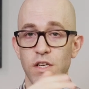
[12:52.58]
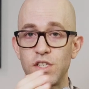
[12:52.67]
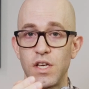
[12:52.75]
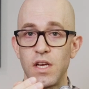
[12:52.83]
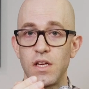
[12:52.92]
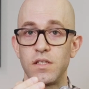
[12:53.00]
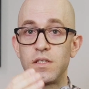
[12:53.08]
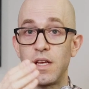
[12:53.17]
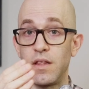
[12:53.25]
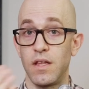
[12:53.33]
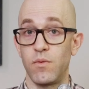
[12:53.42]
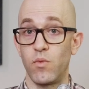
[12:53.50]
shades
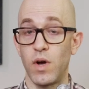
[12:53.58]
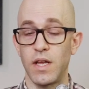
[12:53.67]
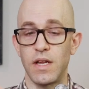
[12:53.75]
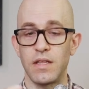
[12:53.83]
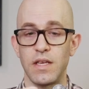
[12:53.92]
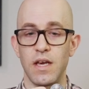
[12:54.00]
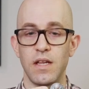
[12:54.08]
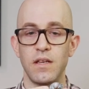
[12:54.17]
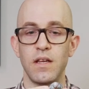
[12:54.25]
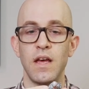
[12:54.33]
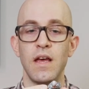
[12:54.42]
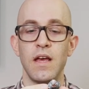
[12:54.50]
and then white at the end.
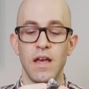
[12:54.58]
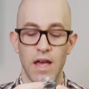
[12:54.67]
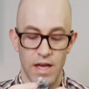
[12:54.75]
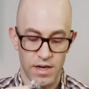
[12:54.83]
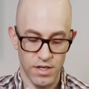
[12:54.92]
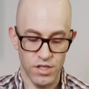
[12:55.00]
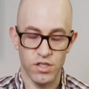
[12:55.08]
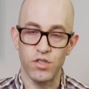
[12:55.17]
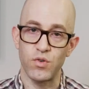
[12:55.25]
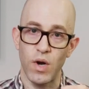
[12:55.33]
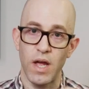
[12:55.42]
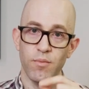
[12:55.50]
And I just
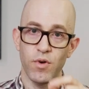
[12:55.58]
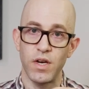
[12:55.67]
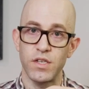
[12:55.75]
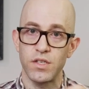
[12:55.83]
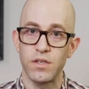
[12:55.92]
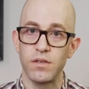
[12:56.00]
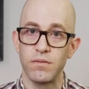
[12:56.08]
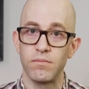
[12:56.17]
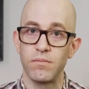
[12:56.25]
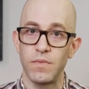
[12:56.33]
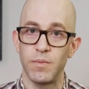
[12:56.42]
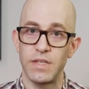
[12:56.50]
dry brushed
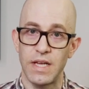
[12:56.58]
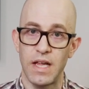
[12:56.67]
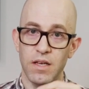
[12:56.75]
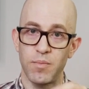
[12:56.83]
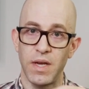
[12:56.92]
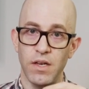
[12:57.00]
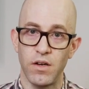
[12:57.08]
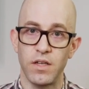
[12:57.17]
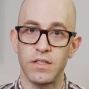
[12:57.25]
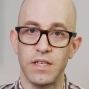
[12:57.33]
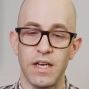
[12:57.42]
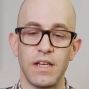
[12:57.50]
the metallic paint on
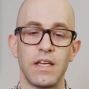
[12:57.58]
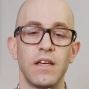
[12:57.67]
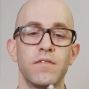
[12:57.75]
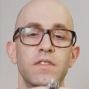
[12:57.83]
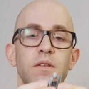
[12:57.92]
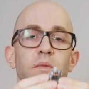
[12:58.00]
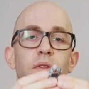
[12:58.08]
to kind of give some of